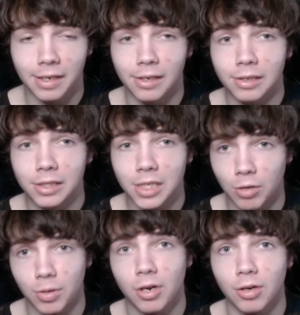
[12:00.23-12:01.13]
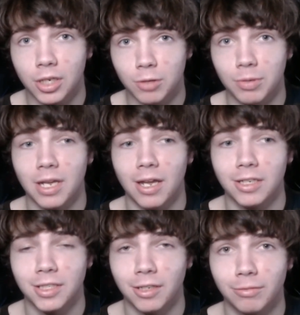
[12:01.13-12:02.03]
And here we are at
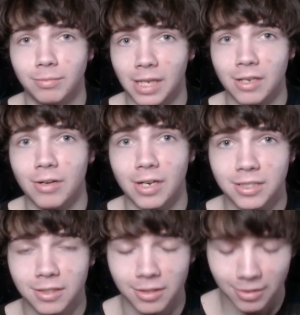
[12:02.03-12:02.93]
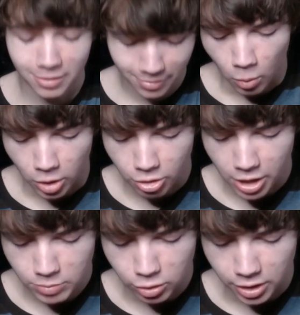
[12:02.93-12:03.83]
20k, so thank you guys. What other
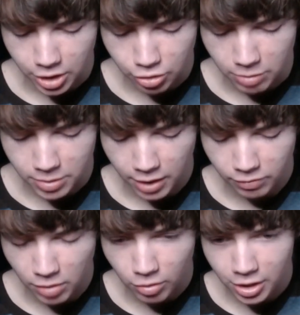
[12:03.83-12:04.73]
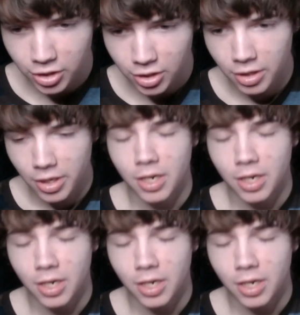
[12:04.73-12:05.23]
games would you like to stream aside from Overwatch?